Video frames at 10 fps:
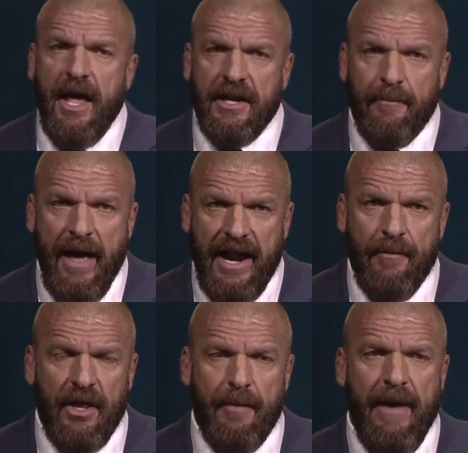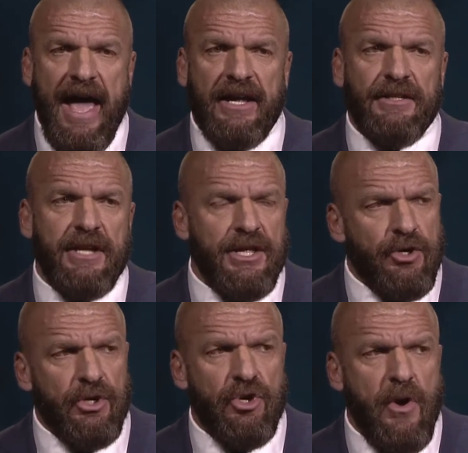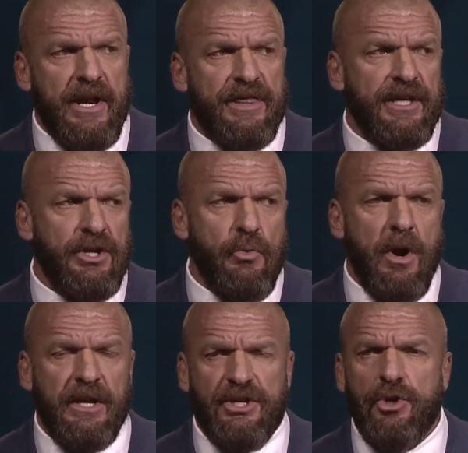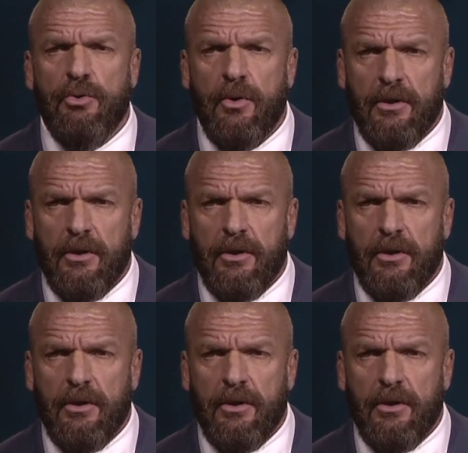and to pat him on the back and say, you can do anything you want to do.